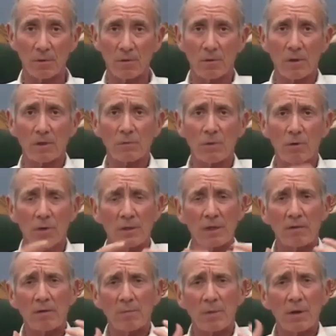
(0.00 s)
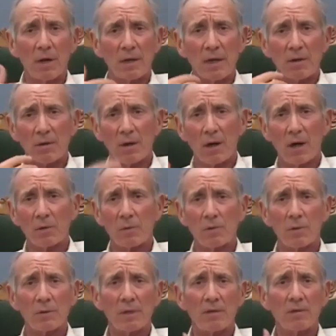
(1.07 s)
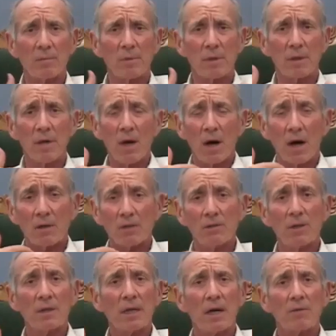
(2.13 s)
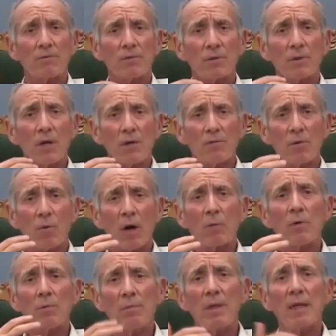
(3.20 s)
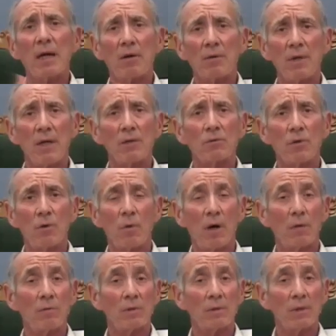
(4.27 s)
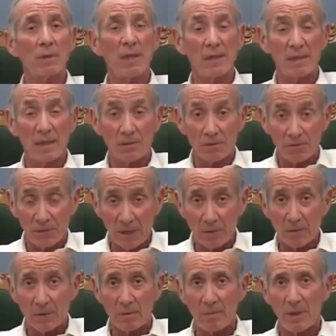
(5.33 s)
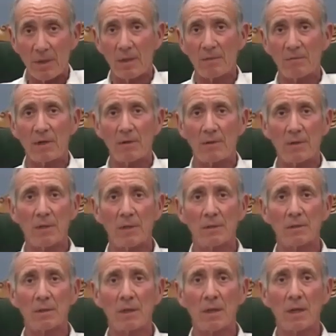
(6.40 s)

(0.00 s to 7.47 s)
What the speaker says: We always have to be on our guard. We always have to be on the lookout for what will meet our needs or what will interfere with the meeting of our needs.